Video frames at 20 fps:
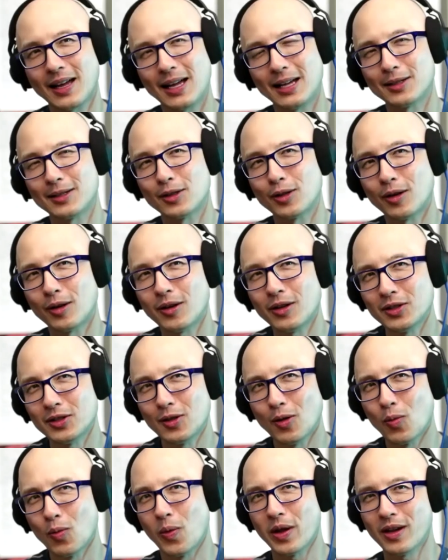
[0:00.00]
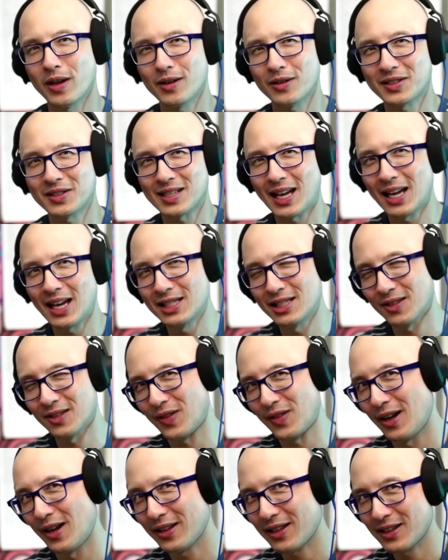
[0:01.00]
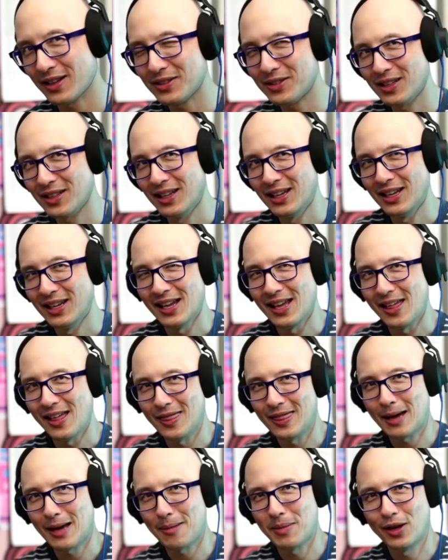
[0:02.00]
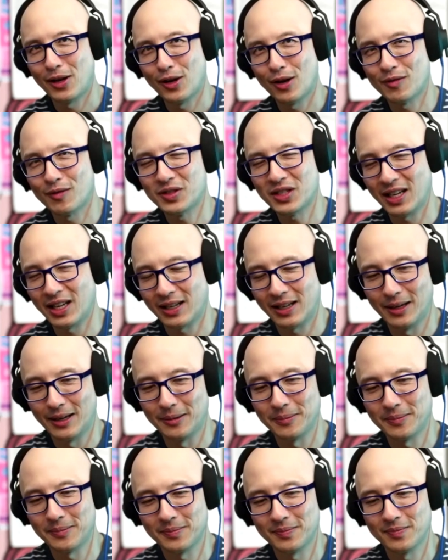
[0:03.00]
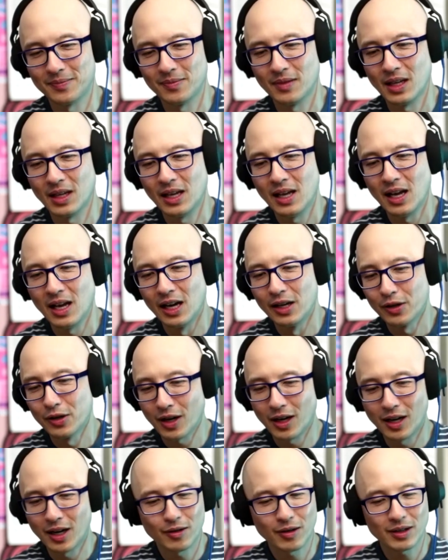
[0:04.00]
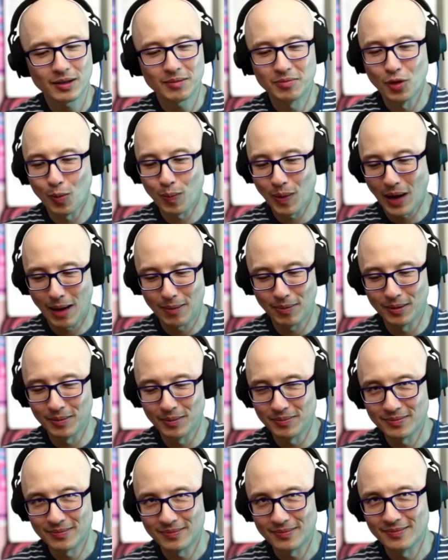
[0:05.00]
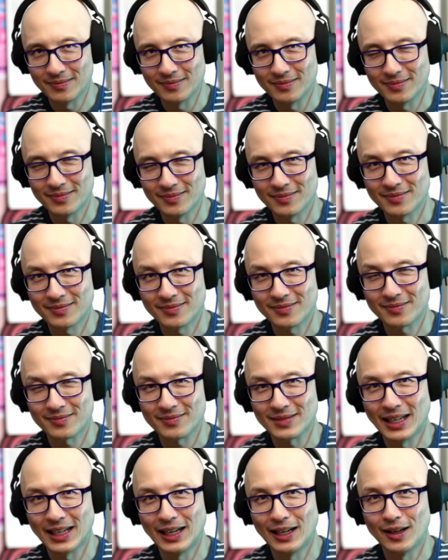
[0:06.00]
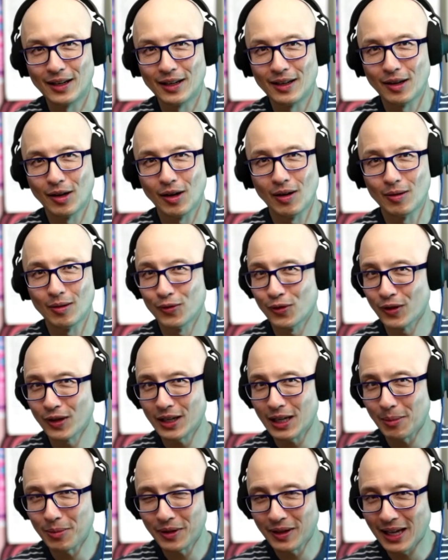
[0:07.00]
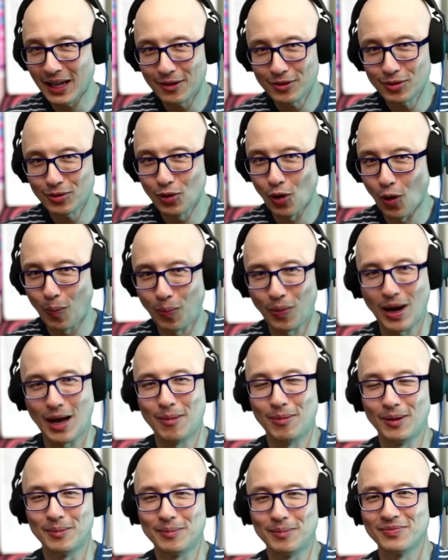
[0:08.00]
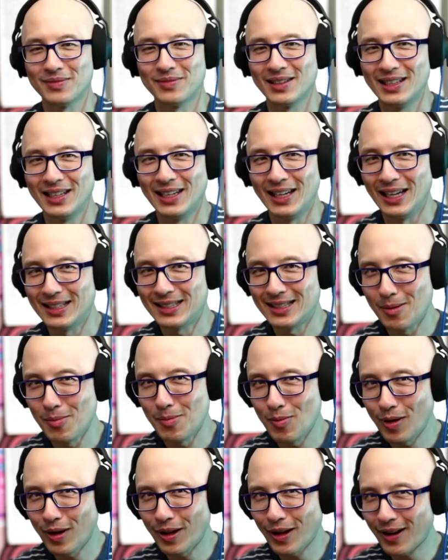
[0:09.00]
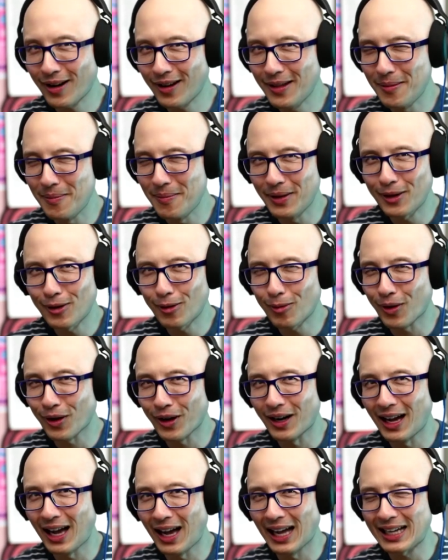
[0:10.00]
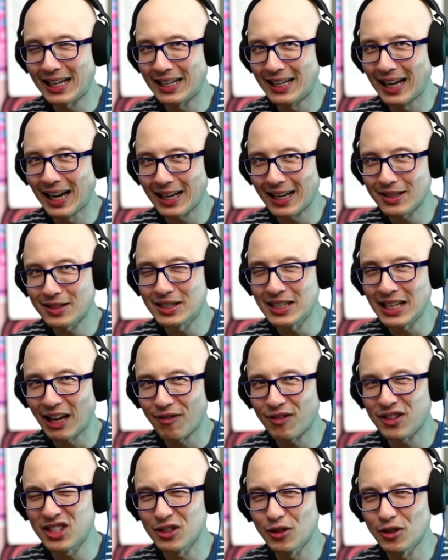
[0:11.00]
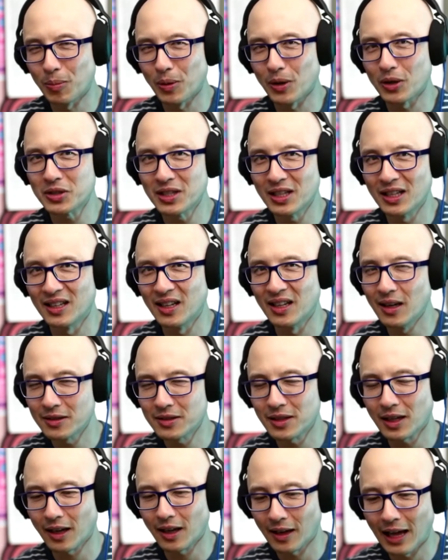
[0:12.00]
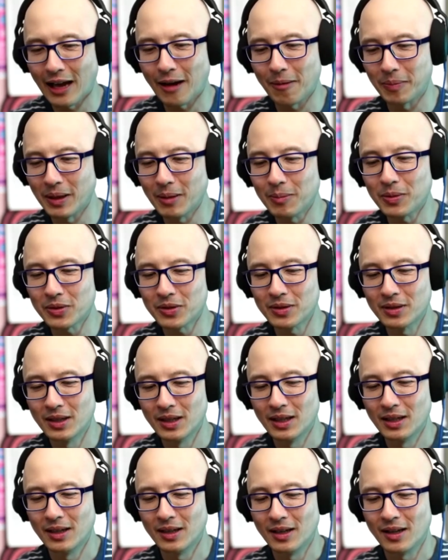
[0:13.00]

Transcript: that there is a weird size of audience that my nerves kick in. Under 100, no problem. Over a couple thousand, no problem. It's somewhere there in the middle where I can kind of see every single person and it looks like a lot of people.